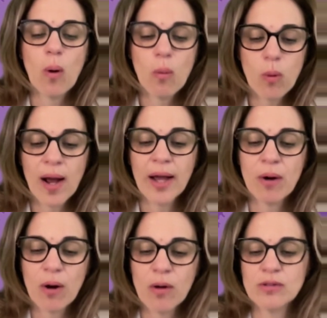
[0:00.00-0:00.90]

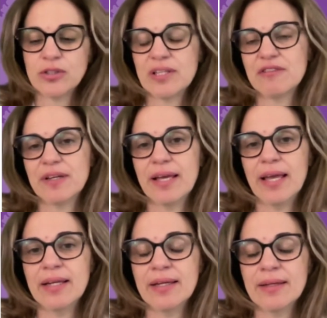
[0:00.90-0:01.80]
while also
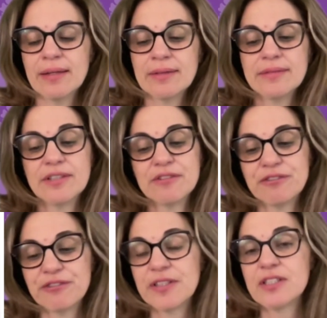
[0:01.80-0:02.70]
navigating the
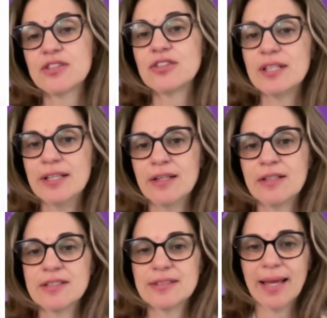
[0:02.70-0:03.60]
first
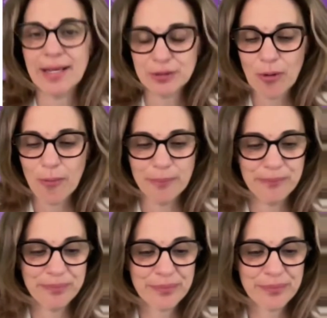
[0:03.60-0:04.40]
years at home.